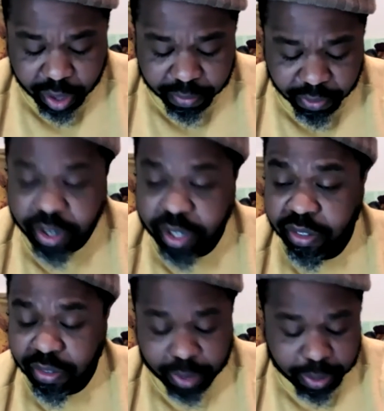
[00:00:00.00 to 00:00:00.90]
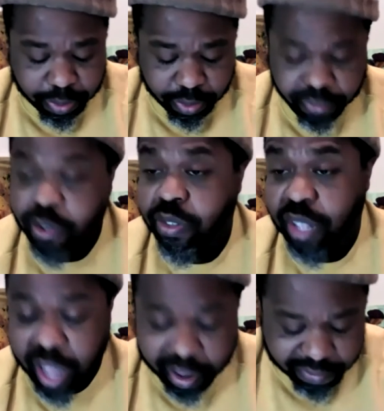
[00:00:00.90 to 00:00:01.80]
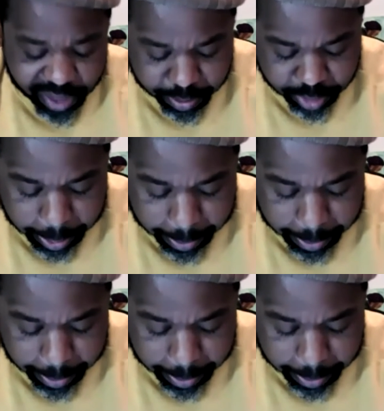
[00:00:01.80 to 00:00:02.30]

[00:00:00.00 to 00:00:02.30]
friends of people, folks that had family.